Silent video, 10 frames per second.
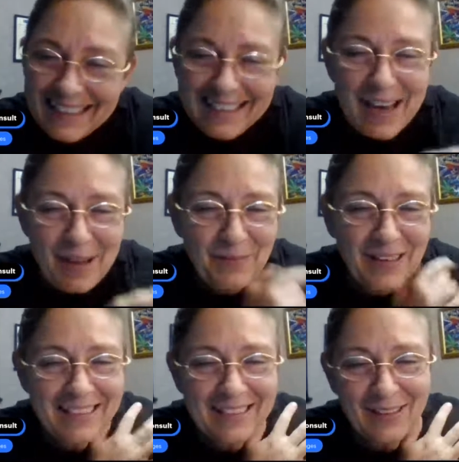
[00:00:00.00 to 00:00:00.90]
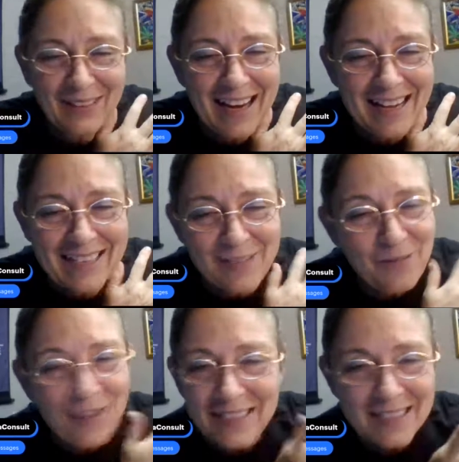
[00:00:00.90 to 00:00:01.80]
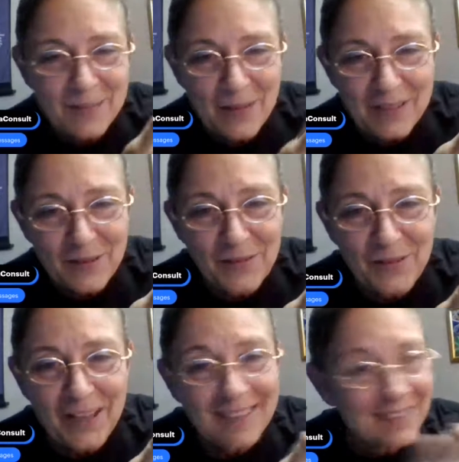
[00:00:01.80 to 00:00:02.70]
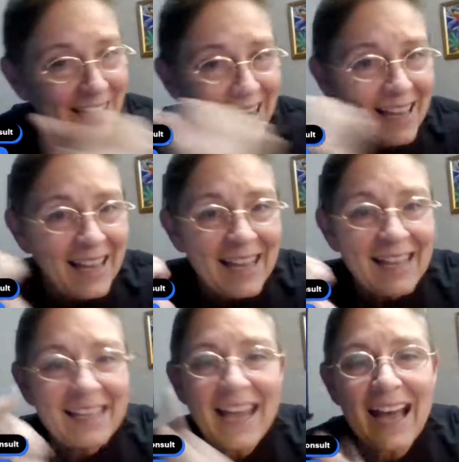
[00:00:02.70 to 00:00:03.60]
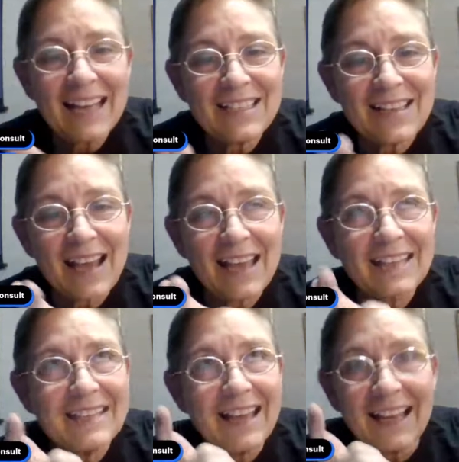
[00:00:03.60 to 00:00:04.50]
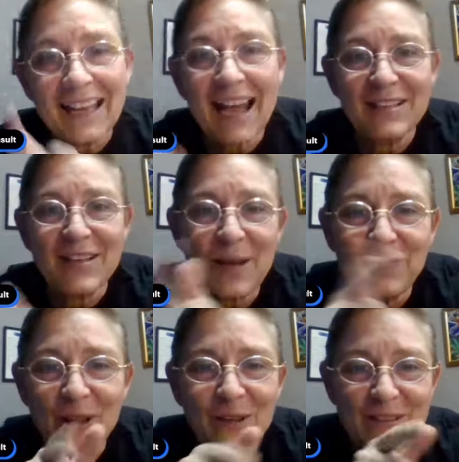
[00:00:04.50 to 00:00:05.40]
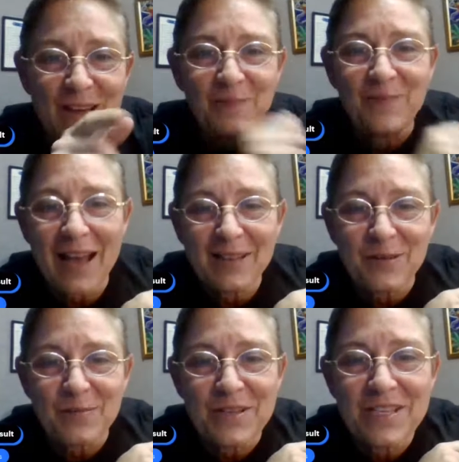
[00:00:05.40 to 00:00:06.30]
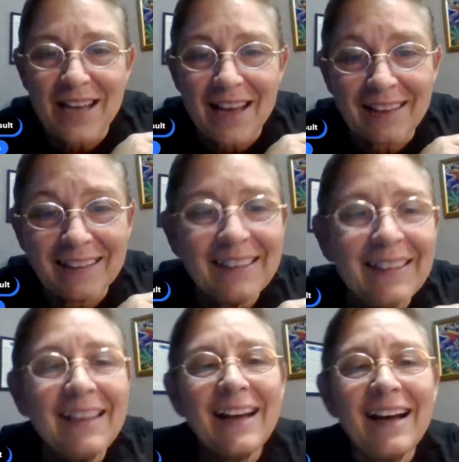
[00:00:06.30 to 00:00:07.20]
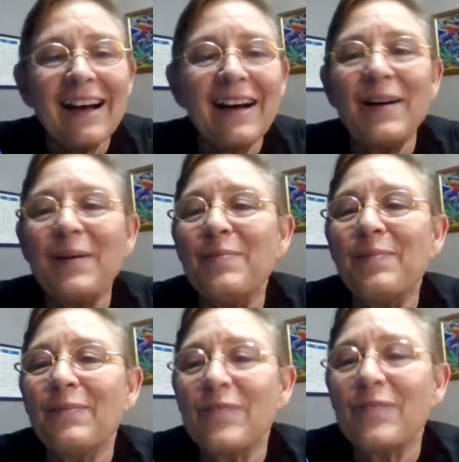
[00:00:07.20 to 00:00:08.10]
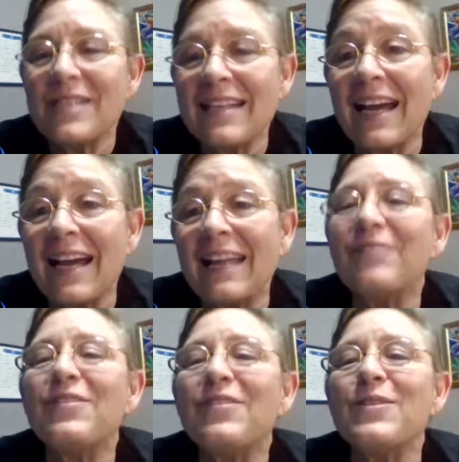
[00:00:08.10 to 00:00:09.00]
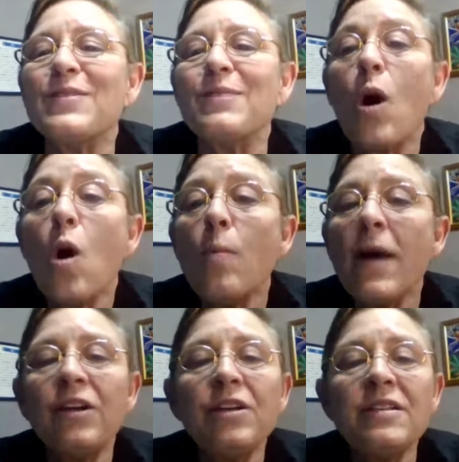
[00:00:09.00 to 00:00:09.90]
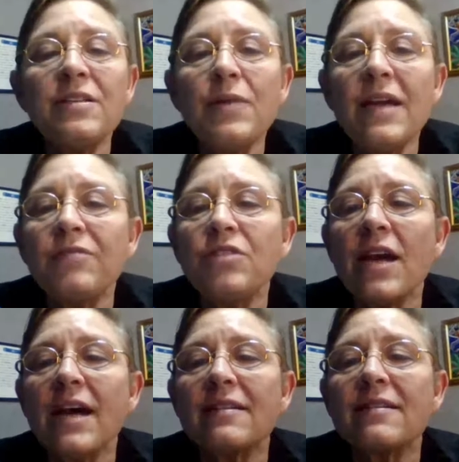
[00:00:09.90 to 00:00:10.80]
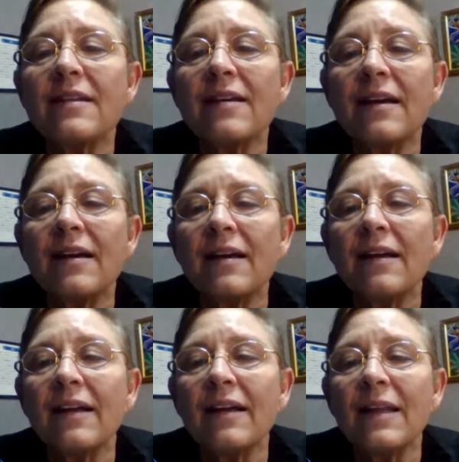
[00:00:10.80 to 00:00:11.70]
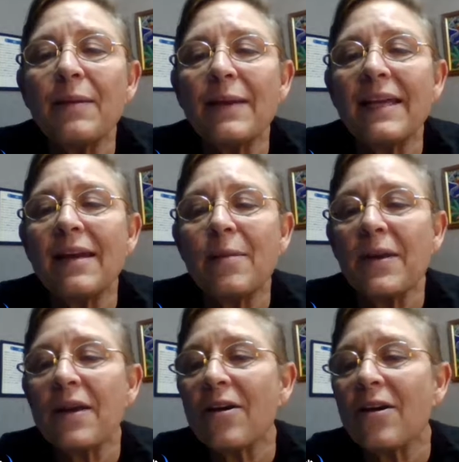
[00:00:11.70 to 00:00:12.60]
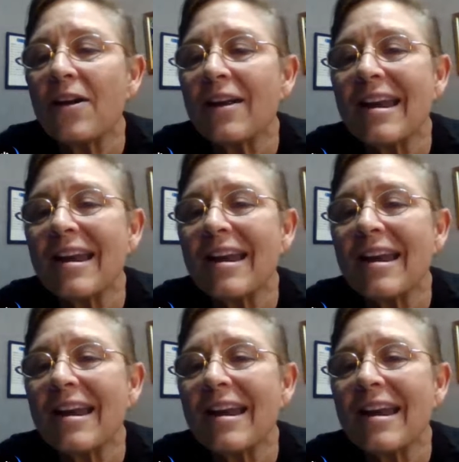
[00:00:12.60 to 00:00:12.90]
send me a donation for the dispensary fund. It's a Cash App $Master Michelle, which is kind of confusing. Oh my goodness, do we have chats? Let me get up here.